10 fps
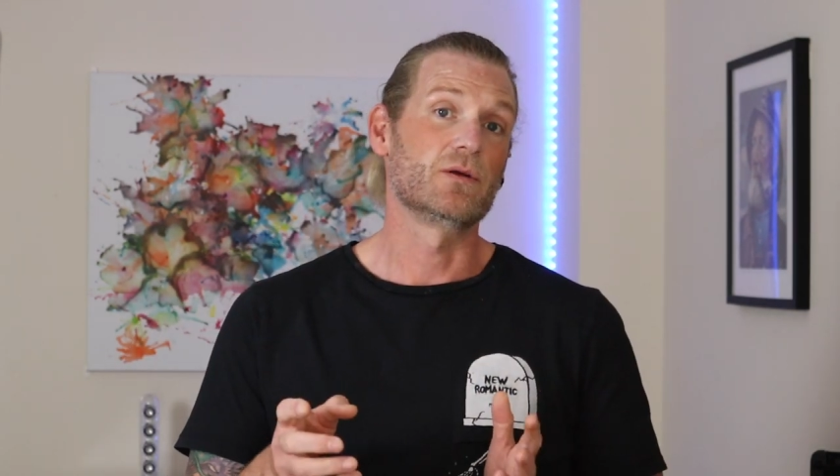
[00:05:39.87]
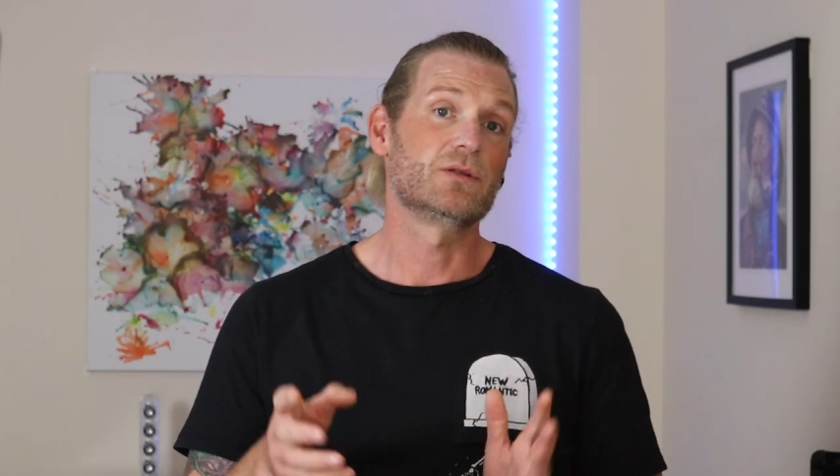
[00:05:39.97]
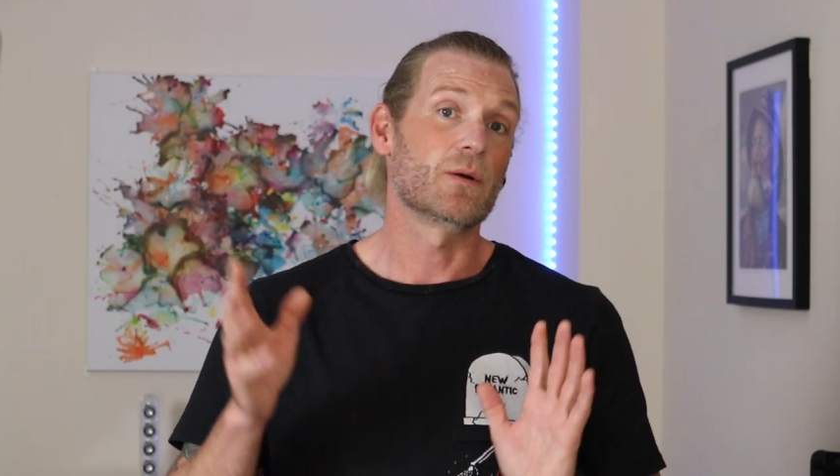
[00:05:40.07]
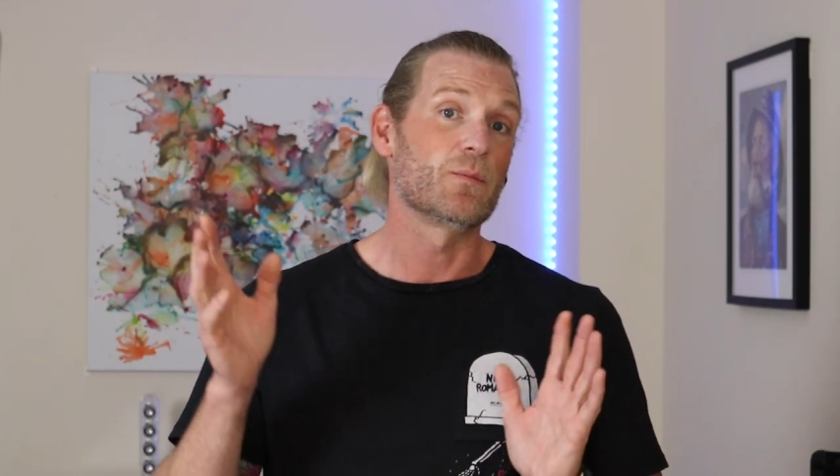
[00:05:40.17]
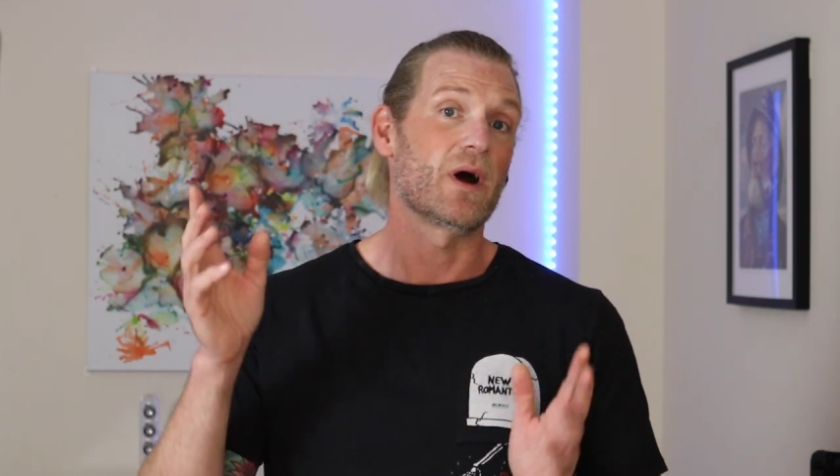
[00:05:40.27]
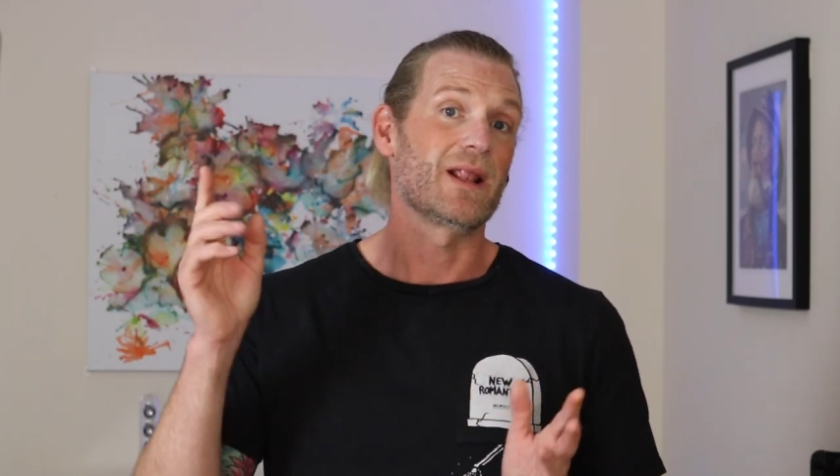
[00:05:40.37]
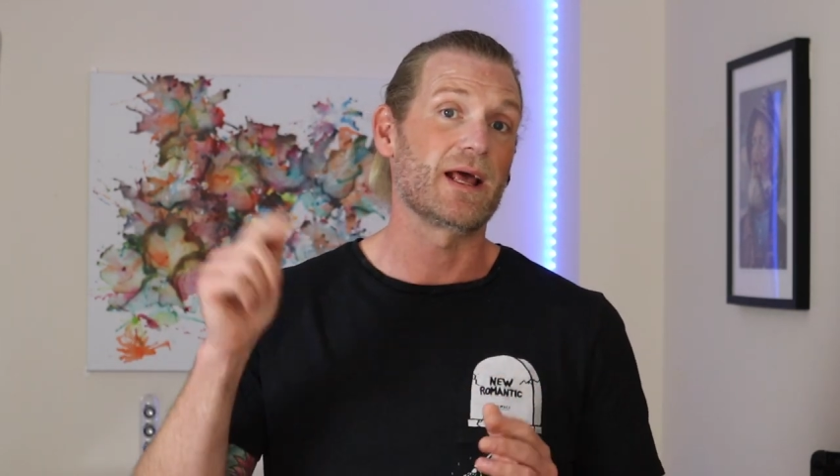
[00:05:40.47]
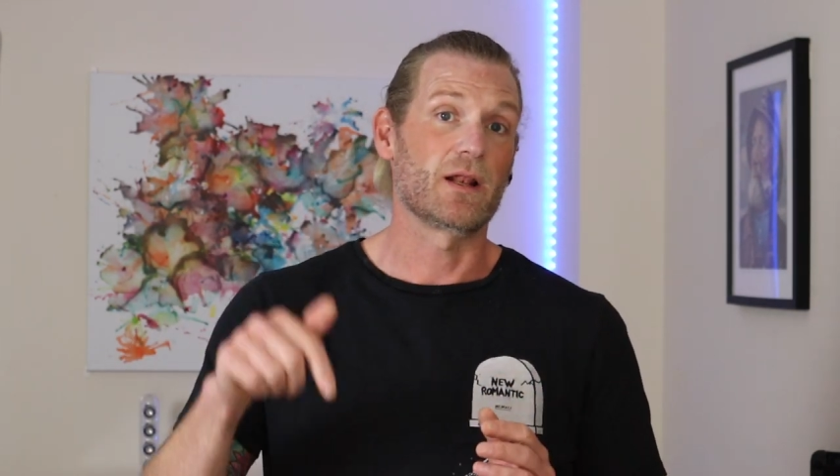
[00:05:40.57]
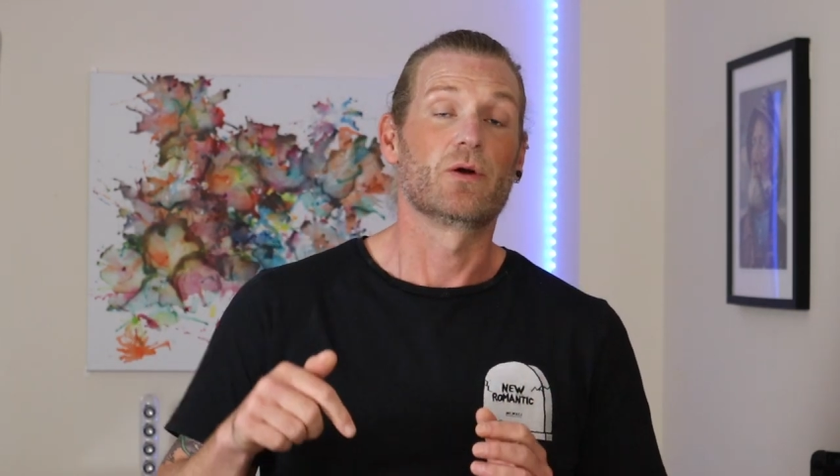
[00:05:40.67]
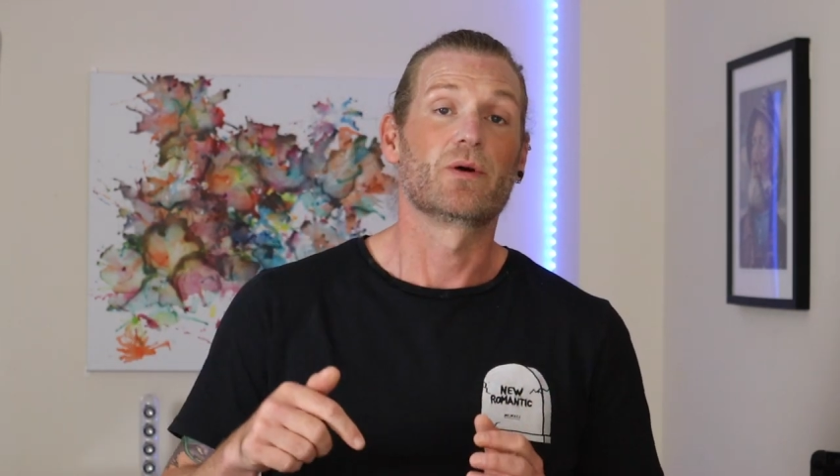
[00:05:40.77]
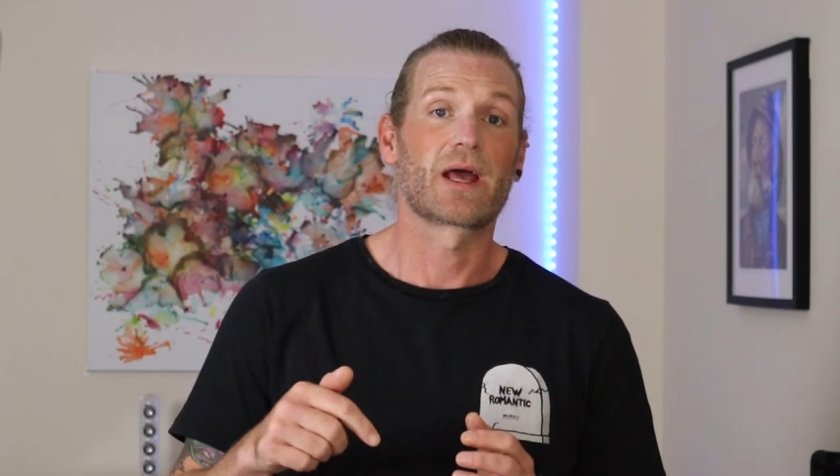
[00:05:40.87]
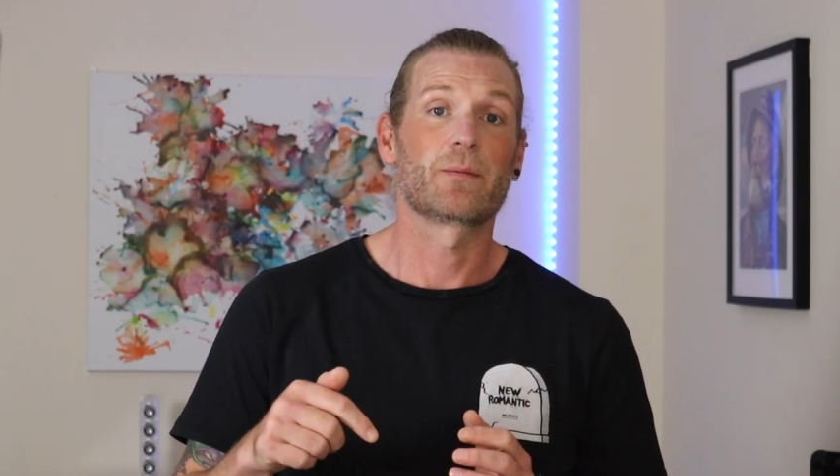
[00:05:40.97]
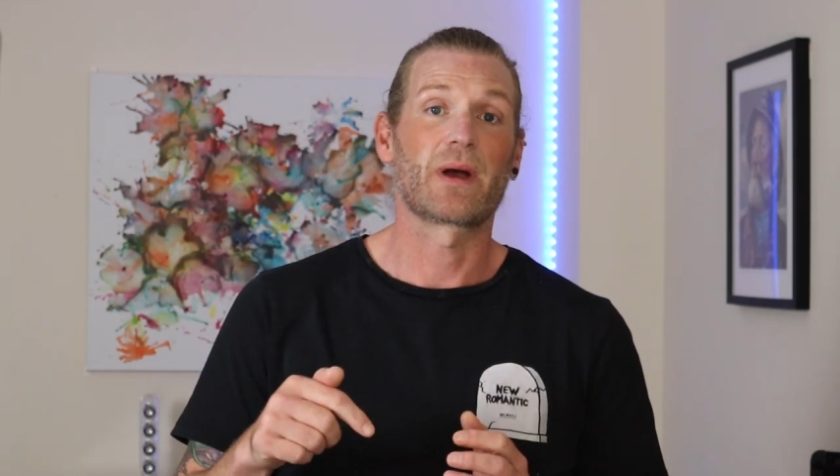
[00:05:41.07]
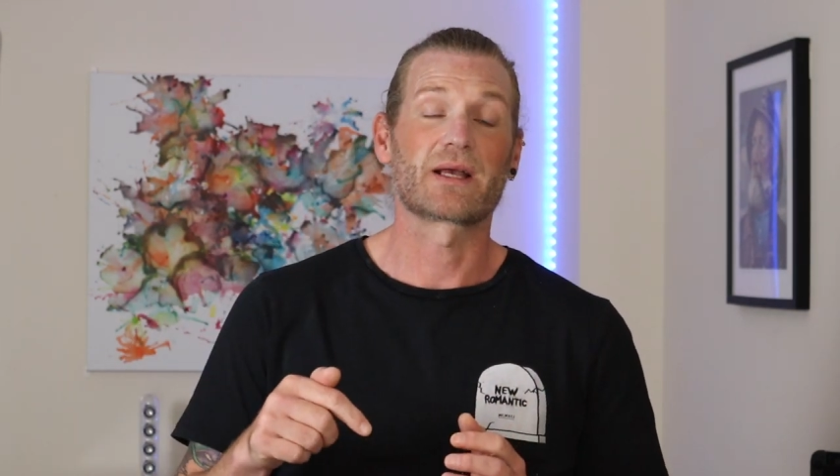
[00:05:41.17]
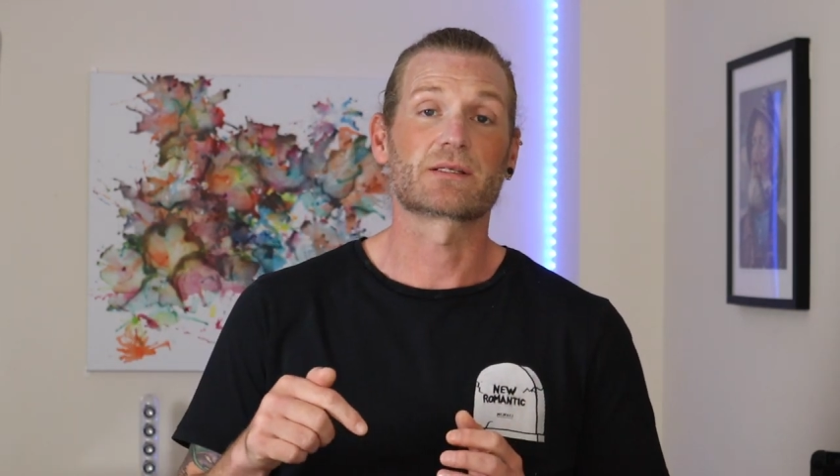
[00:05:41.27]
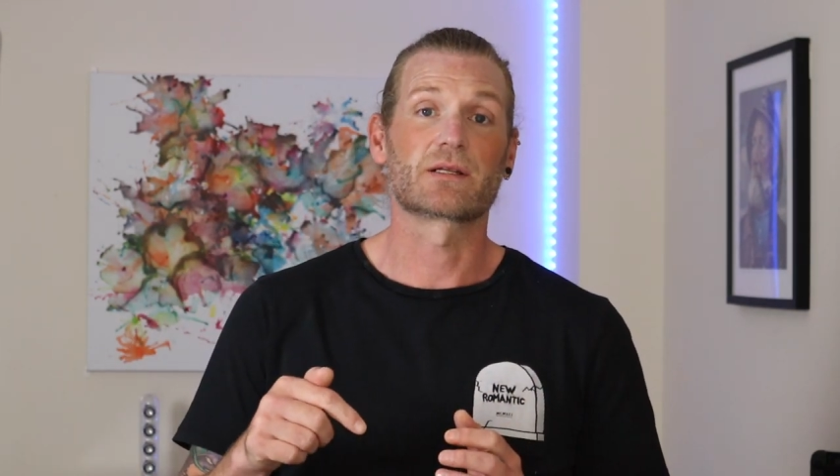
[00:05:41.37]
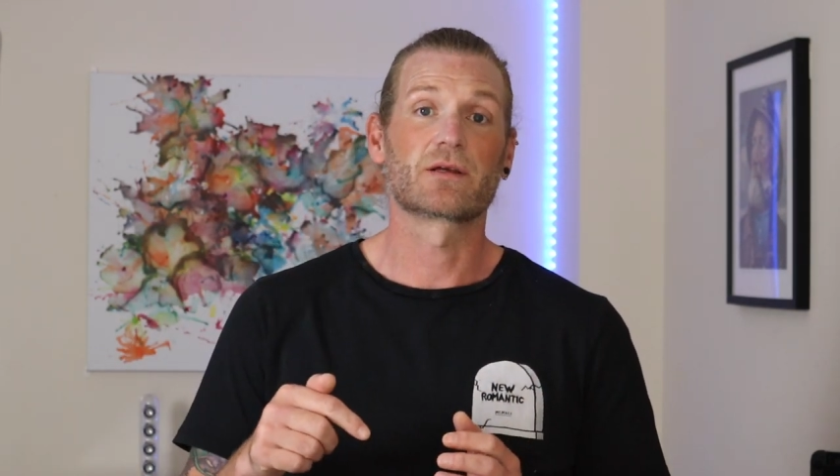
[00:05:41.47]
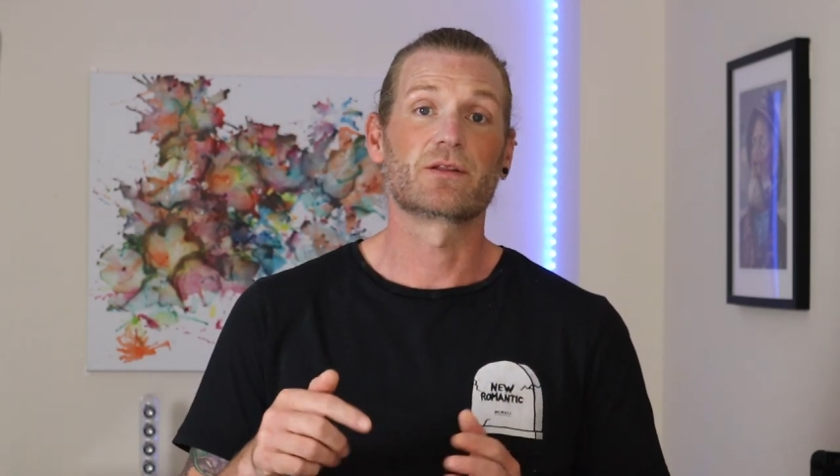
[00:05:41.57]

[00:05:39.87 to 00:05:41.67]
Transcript: done by Let Lou, an ambassador,